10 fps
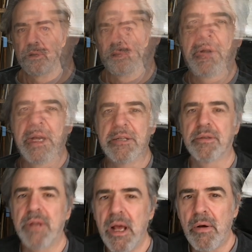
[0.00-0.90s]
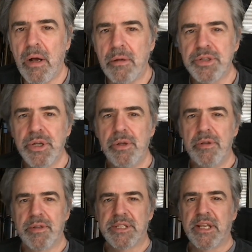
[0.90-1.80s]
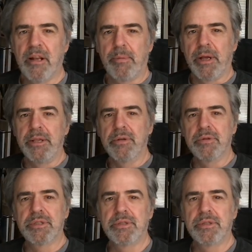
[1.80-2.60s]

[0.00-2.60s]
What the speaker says: Okay, so now I'll show you the setup I use